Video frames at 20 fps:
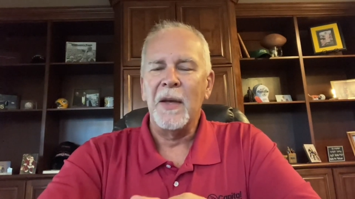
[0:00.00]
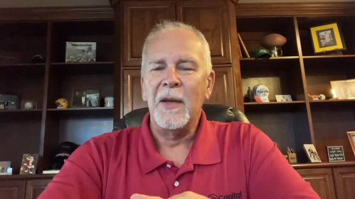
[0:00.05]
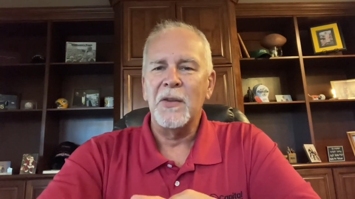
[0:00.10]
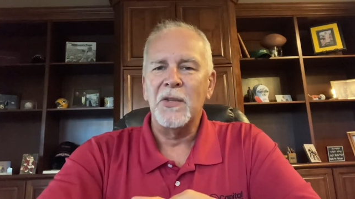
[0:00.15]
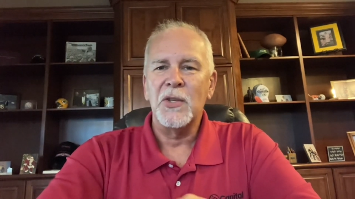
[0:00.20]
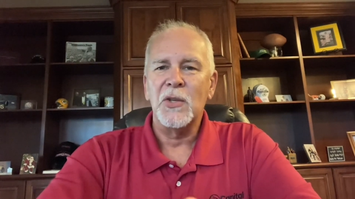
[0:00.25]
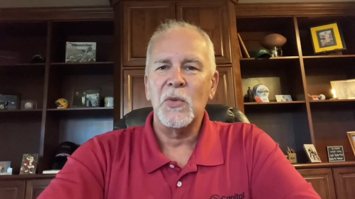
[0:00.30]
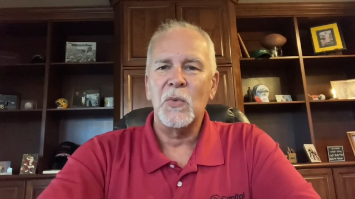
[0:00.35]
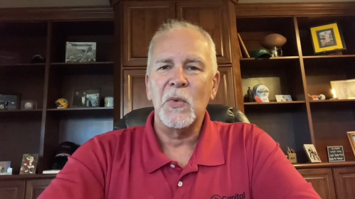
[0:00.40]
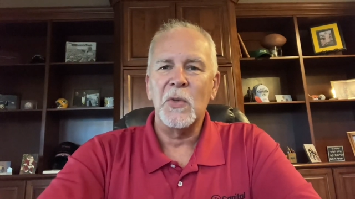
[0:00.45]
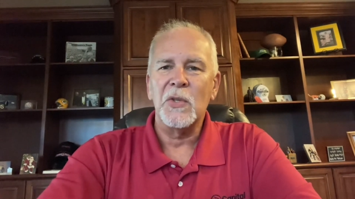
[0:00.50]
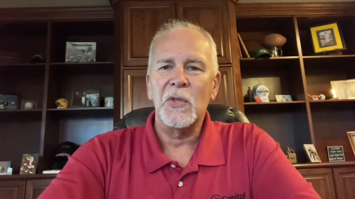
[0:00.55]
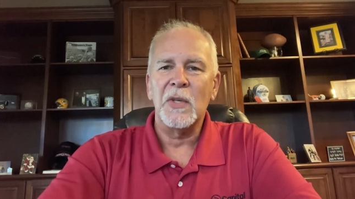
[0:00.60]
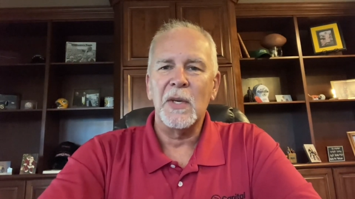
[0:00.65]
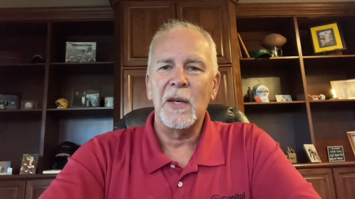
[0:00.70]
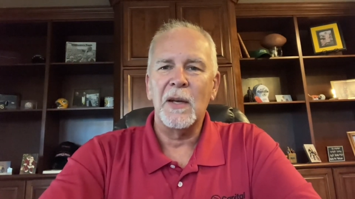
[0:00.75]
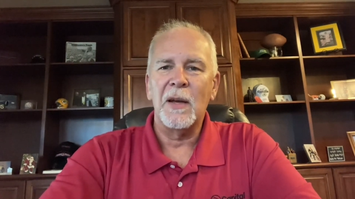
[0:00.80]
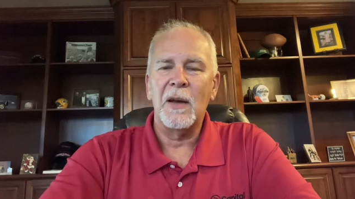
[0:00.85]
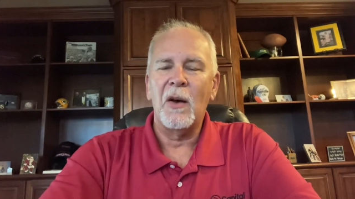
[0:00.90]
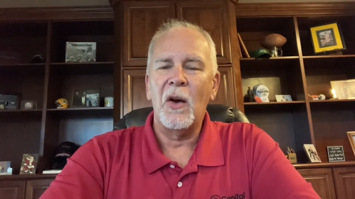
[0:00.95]
just was
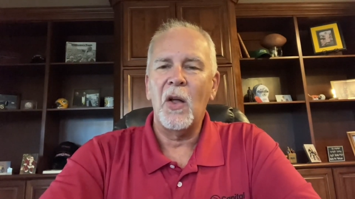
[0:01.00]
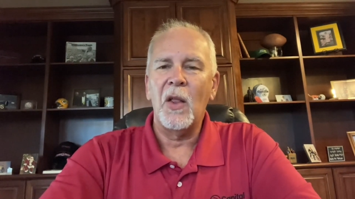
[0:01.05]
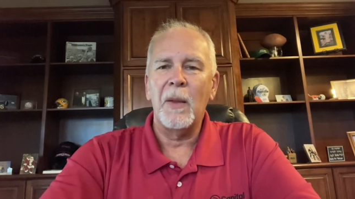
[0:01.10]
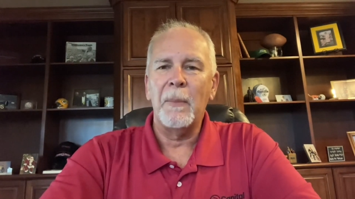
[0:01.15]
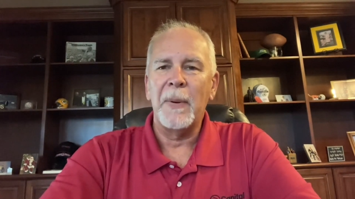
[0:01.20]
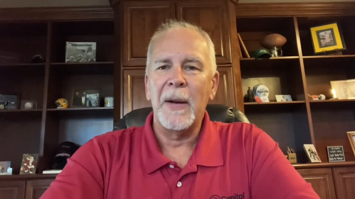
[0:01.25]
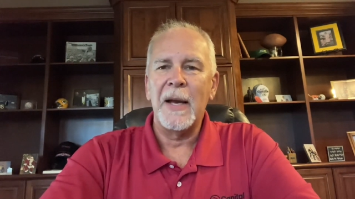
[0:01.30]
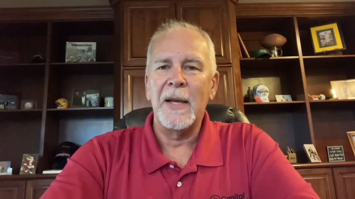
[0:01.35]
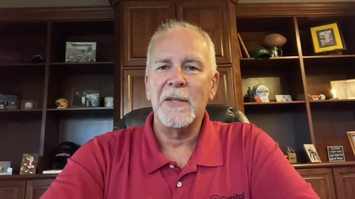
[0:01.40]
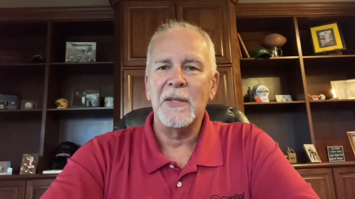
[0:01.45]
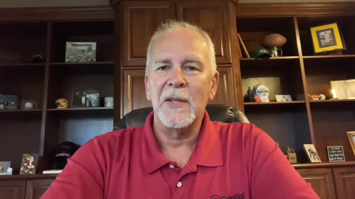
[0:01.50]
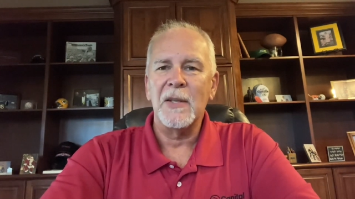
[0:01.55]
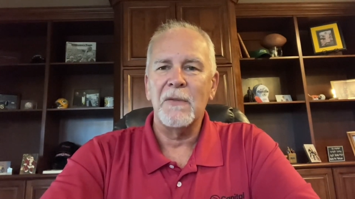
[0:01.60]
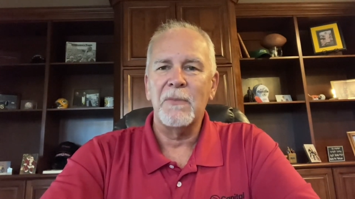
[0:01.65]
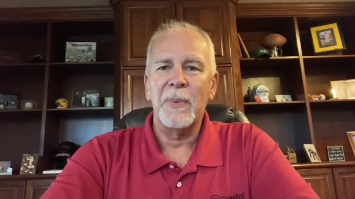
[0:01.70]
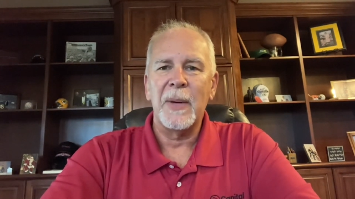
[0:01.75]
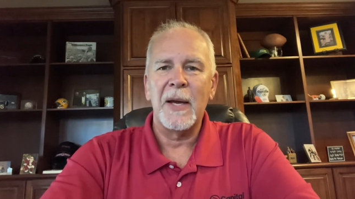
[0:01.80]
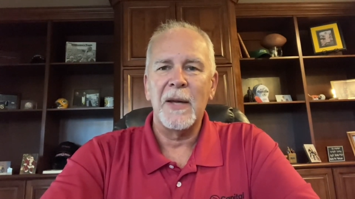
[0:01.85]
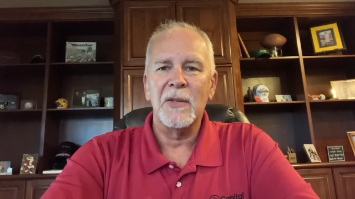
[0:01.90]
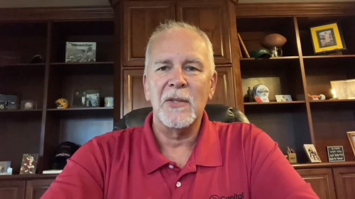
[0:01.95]
all a
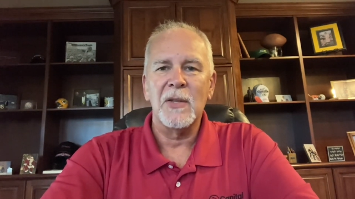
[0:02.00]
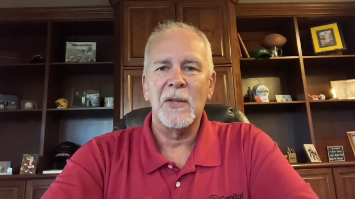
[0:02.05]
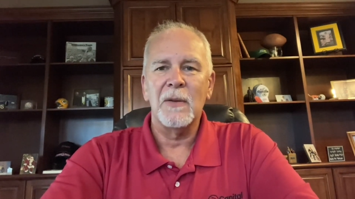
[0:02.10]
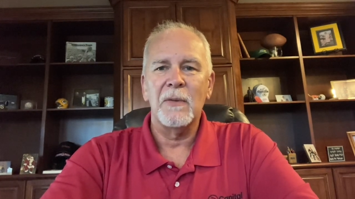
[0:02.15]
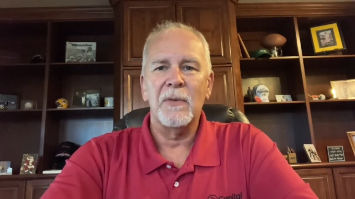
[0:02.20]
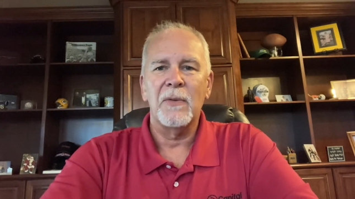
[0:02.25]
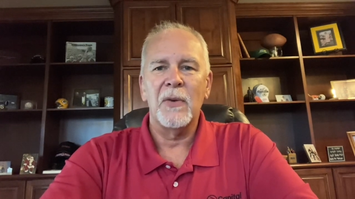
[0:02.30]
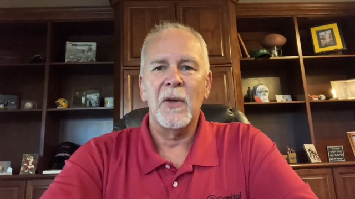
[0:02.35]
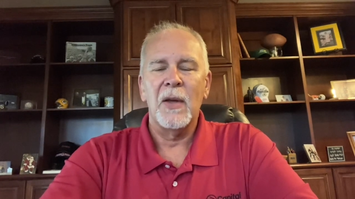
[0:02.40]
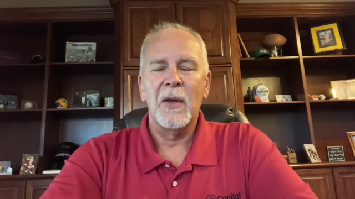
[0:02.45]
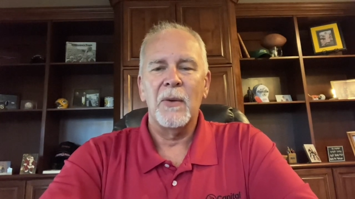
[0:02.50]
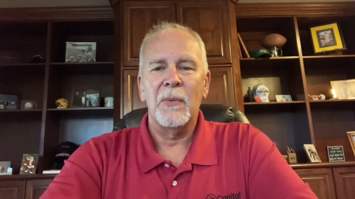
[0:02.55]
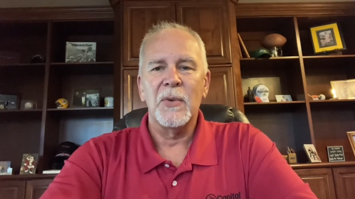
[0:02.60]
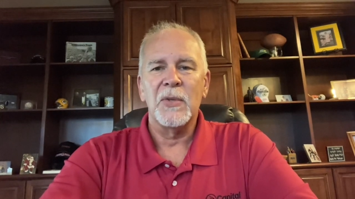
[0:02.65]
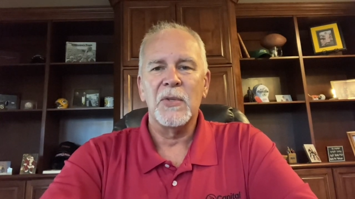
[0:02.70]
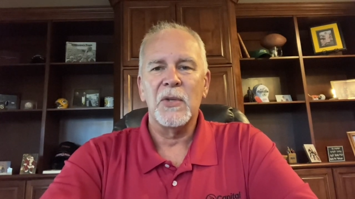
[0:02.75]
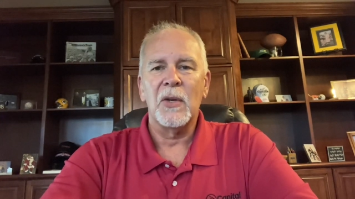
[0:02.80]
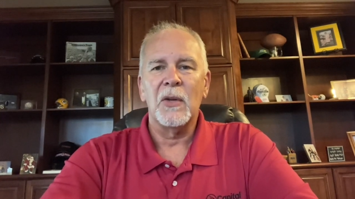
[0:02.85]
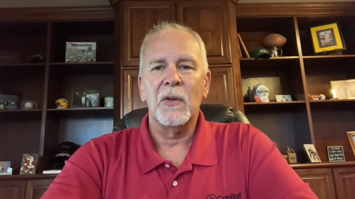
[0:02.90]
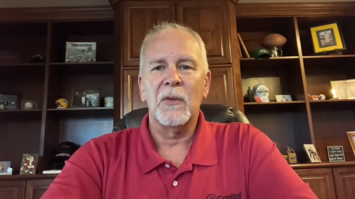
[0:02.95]
positive
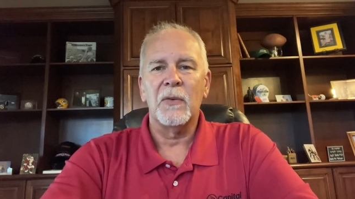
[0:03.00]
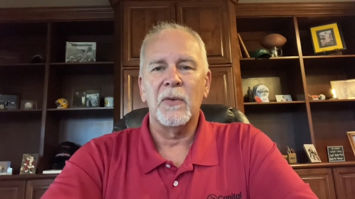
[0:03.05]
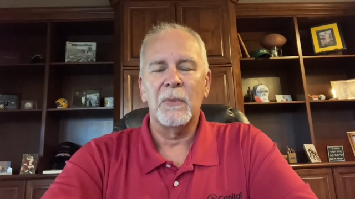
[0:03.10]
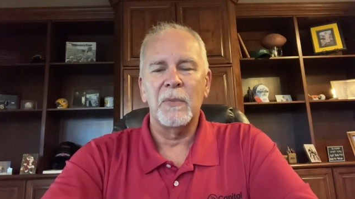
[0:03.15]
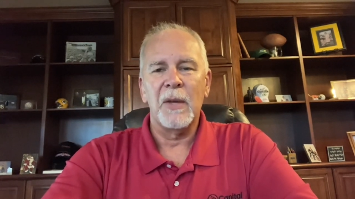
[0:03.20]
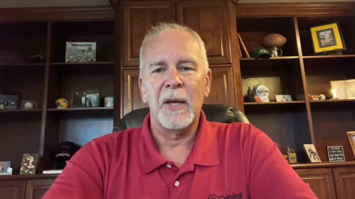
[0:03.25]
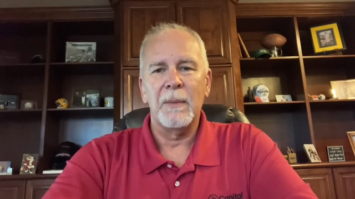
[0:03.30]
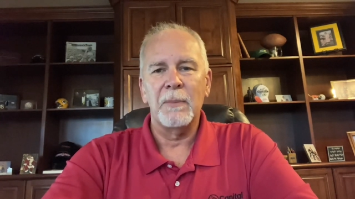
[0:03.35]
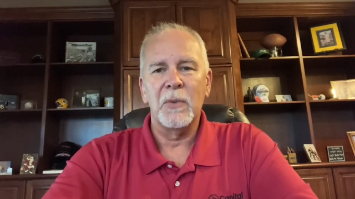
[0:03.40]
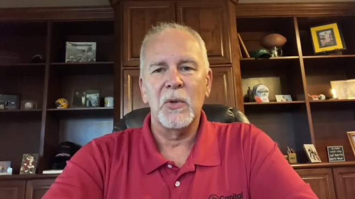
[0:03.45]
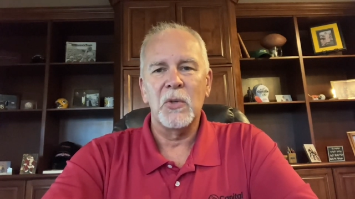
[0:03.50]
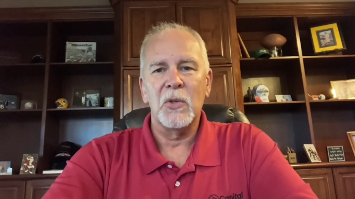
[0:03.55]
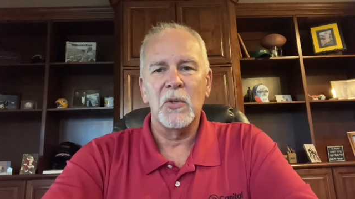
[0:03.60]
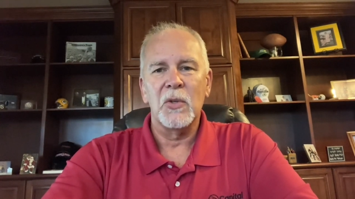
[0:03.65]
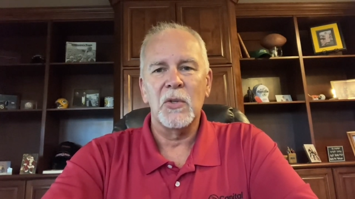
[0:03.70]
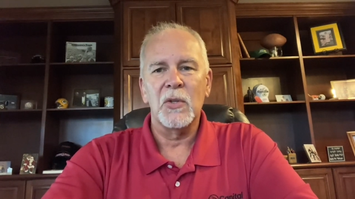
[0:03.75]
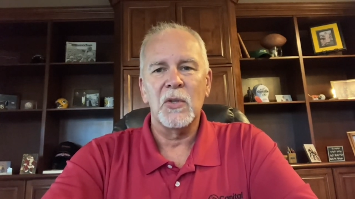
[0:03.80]
result from that merger.